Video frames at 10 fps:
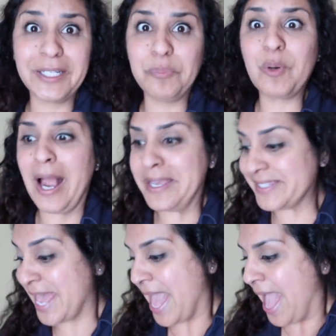good
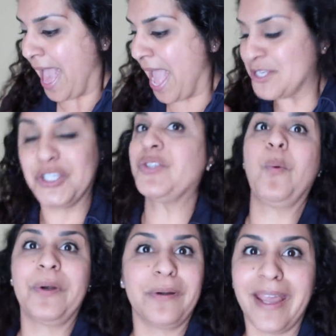price, and just
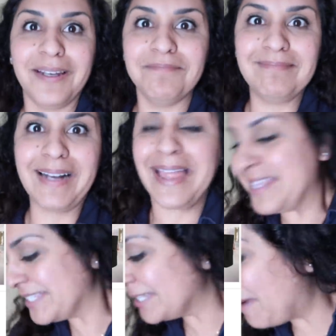ordered it.
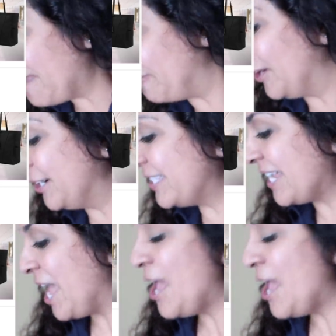And this is my first